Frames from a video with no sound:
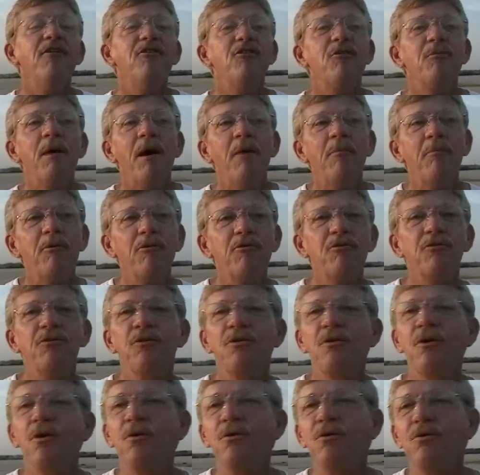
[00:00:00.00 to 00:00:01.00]
And it's about
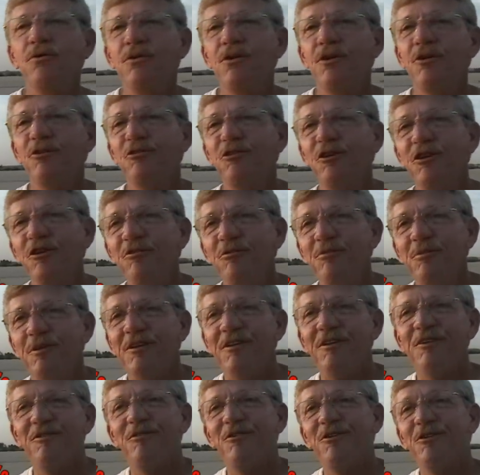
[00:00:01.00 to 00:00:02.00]
personal goals and
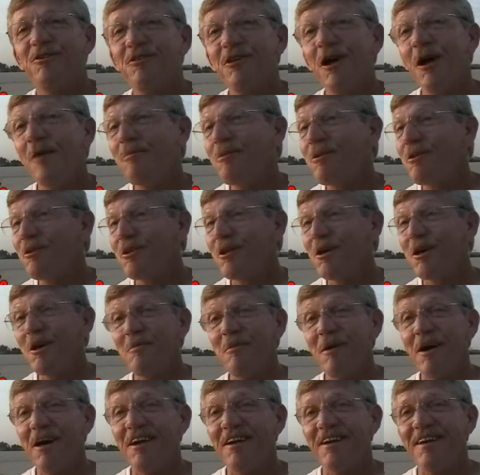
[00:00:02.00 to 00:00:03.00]
achievement. And if you stop and think
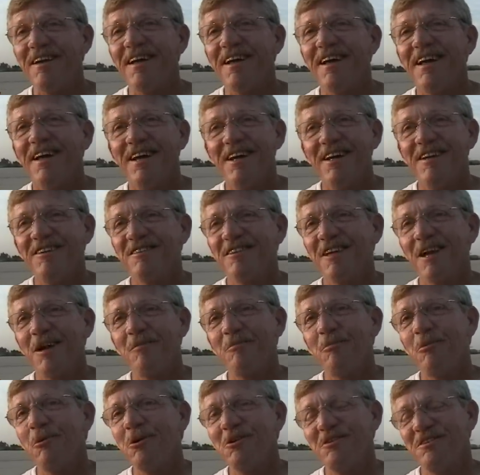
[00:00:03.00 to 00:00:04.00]
about it, it's
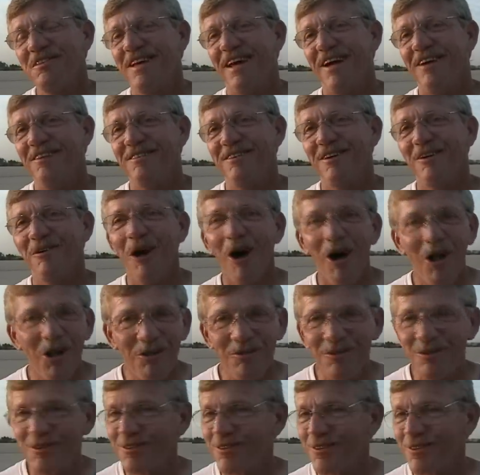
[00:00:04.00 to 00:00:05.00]
like Boy Scouts.
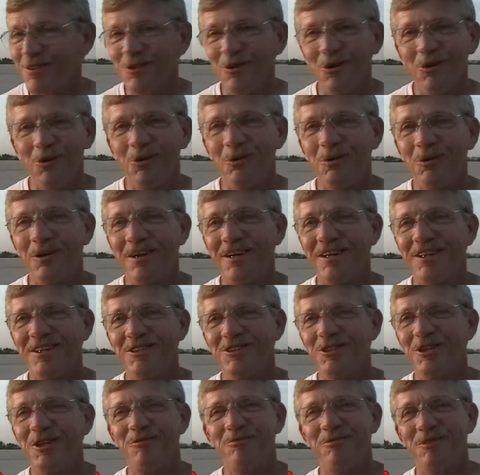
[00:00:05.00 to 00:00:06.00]
All of us learn goal-oriented
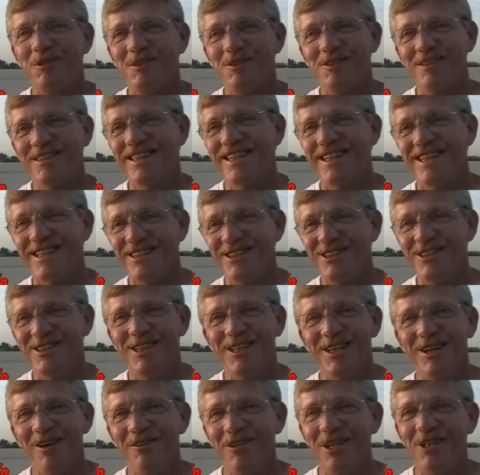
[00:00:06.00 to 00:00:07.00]
achievement as kids.
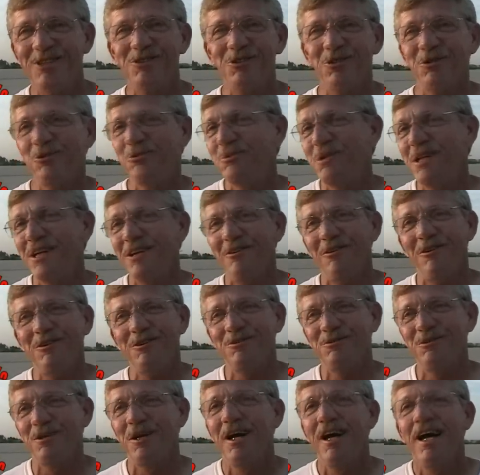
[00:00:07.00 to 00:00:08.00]
You know, that's who we
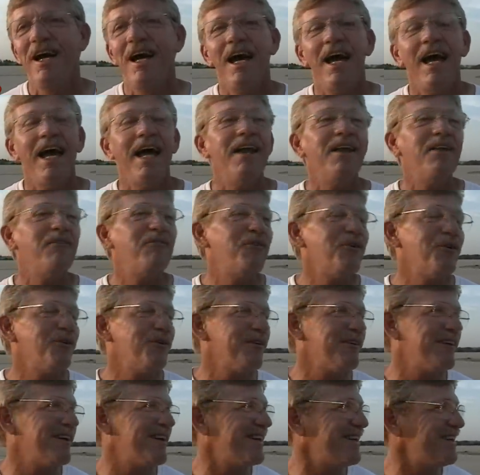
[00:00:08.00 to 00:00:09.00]
are. And if
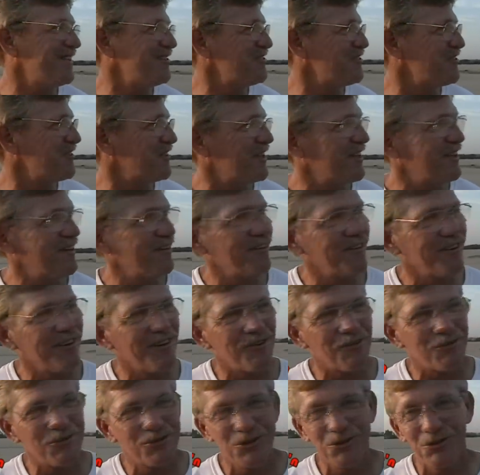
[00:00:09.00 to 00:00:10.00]
you're an engineer
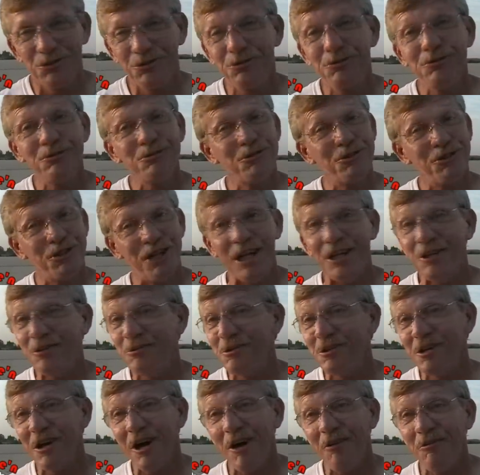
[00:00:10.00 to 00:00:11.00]
or a true,
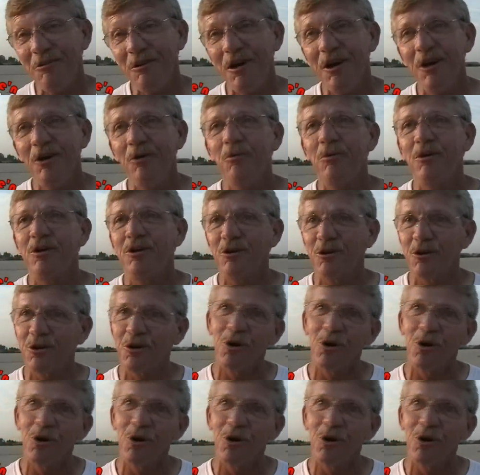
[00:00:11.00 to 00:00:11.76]
genuine hot rodder where your